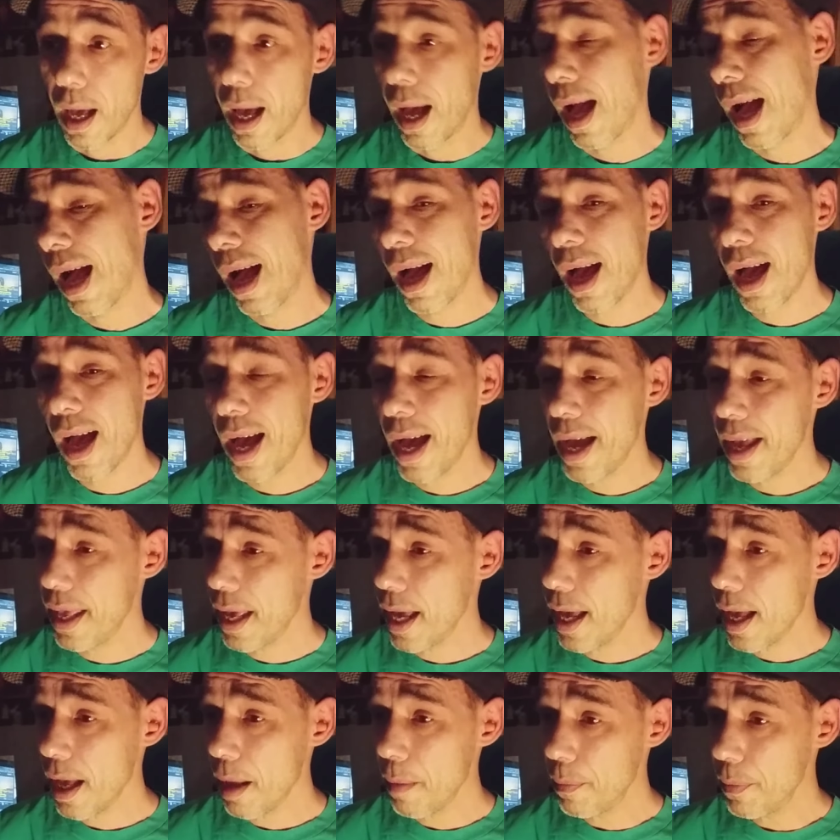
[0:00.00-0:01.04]
I
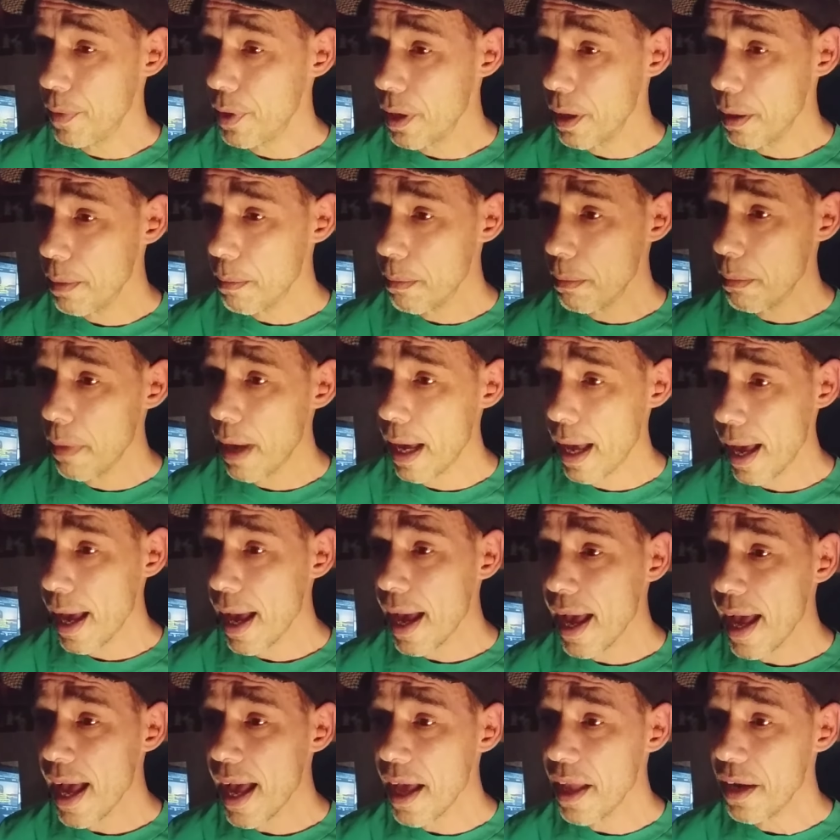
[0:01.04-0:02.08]
am the
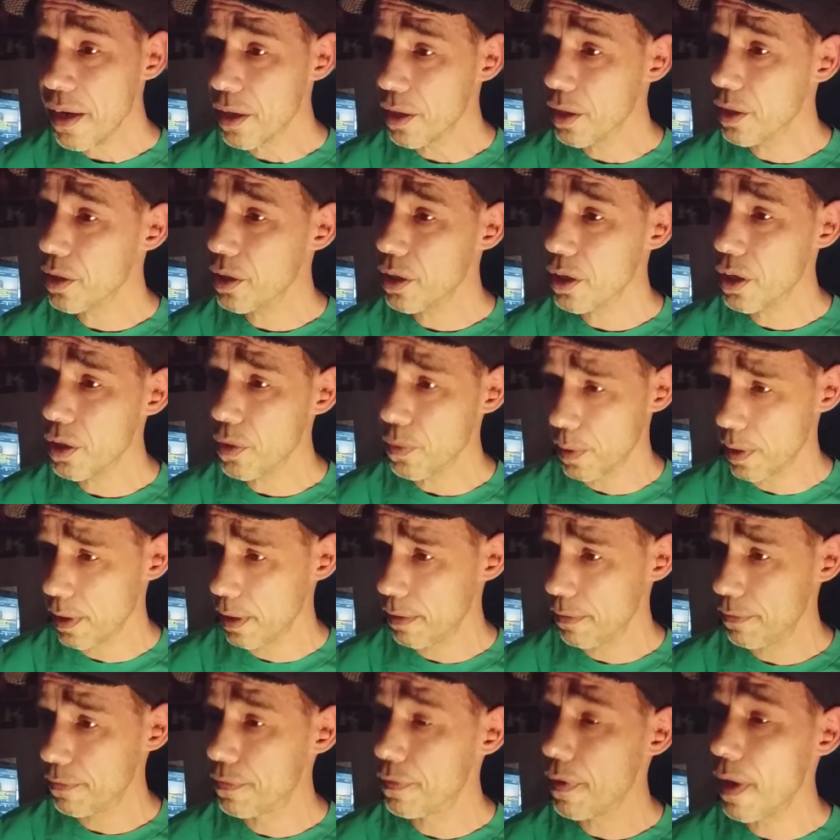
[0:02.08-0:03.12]
man who
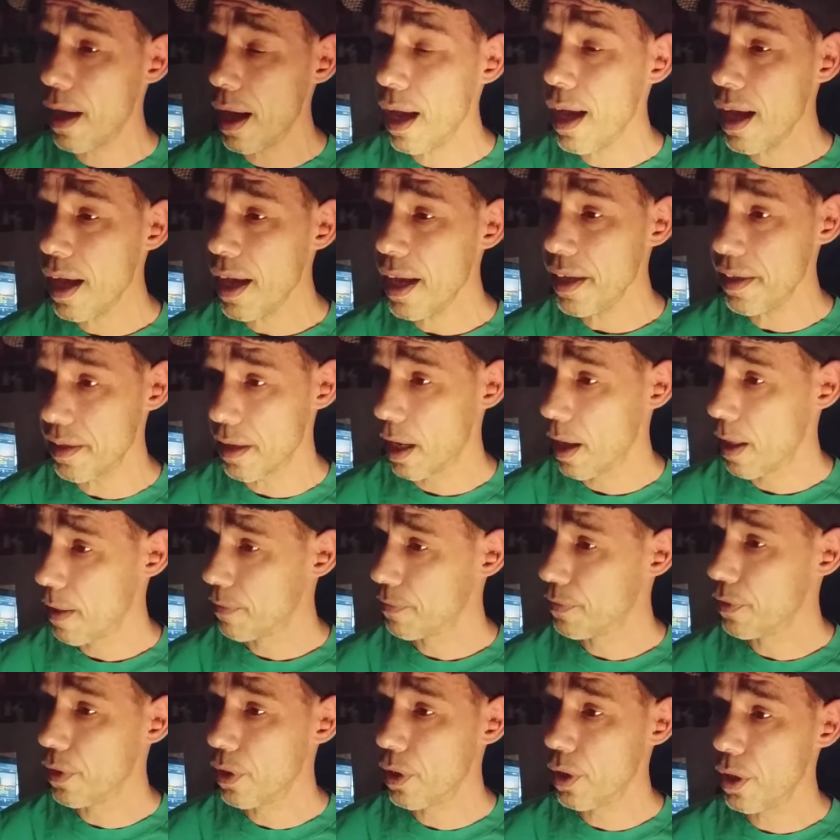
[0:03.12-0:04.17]
will fight
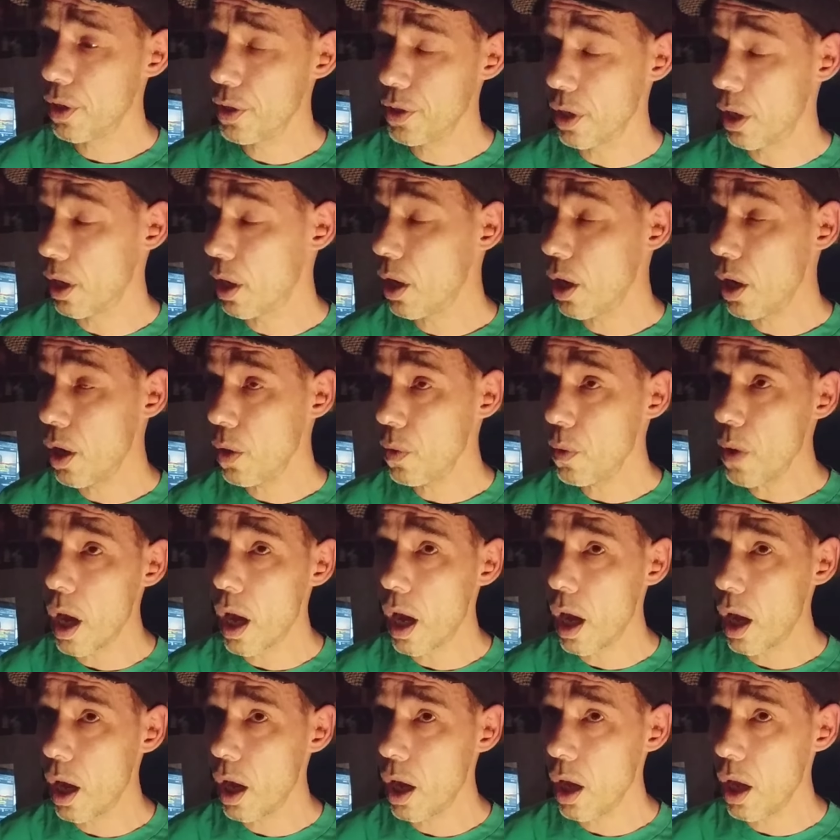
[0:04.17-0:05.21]
for your
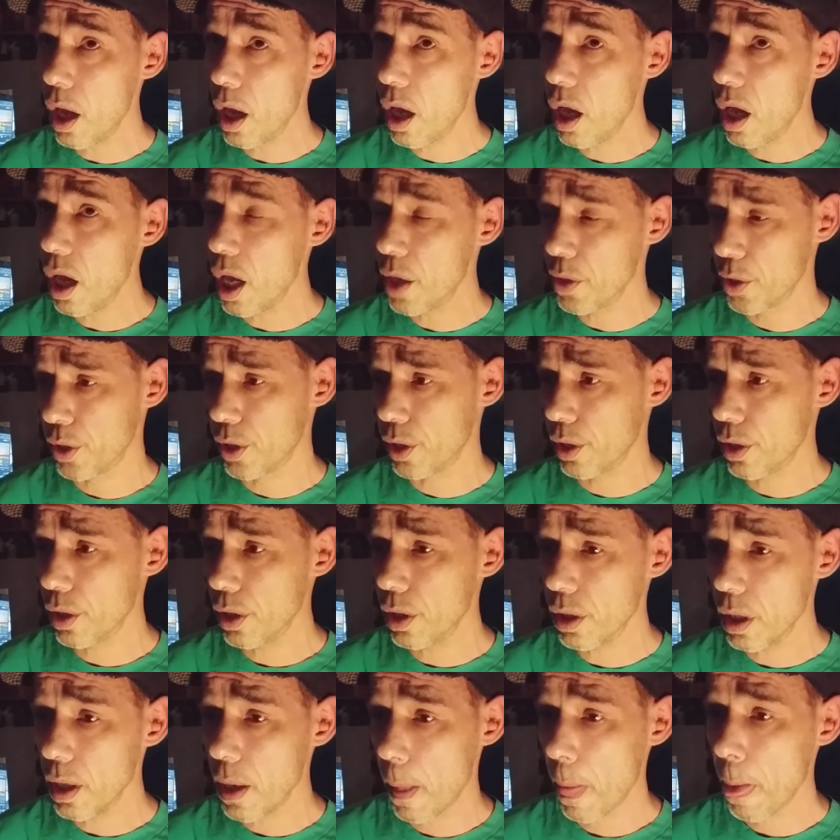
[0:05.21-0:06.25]
honor.